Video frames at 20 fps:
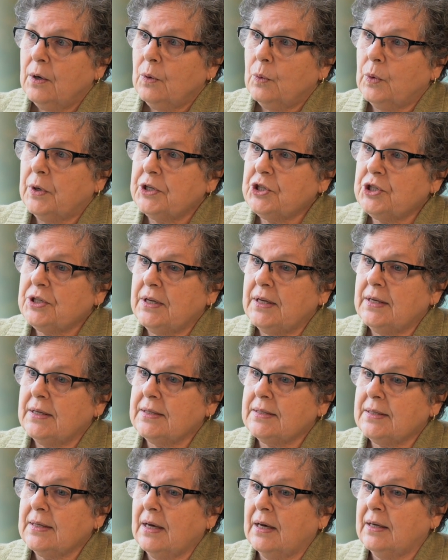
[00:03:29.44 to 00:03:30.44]
which
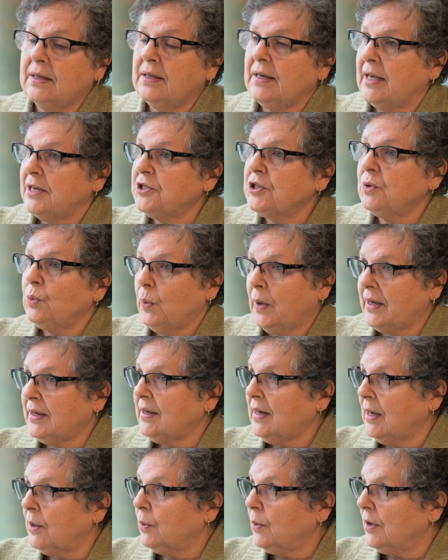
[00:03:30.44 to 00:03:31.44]
is a
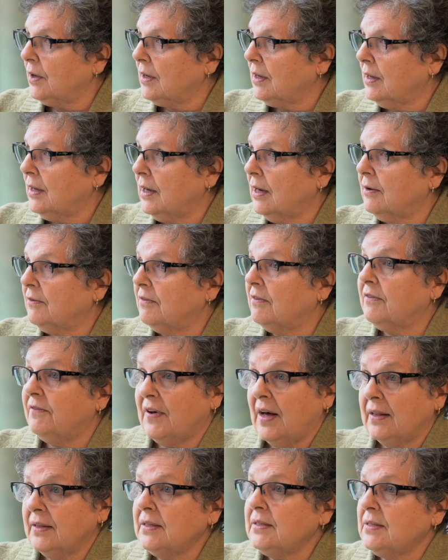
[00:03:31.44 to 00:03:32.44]
nationwide network of
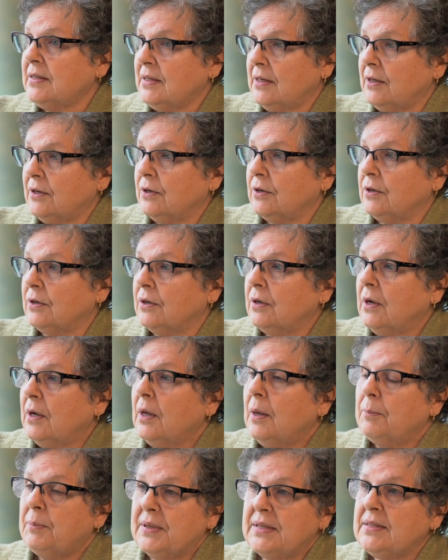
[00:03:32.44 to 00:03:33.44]
volunteer
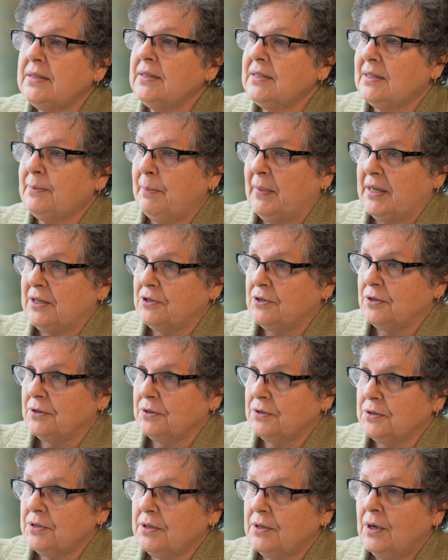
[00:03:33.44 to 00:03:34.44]
business
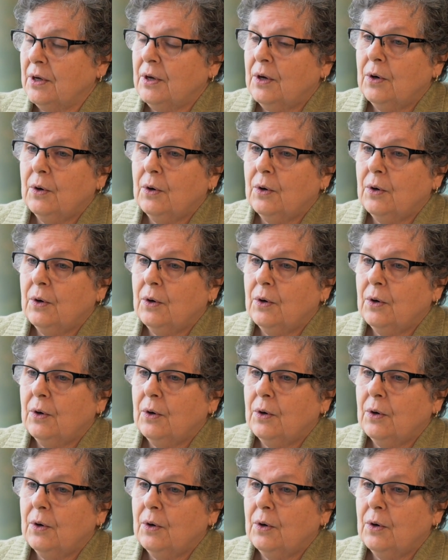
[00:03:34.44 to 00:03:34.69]
mentors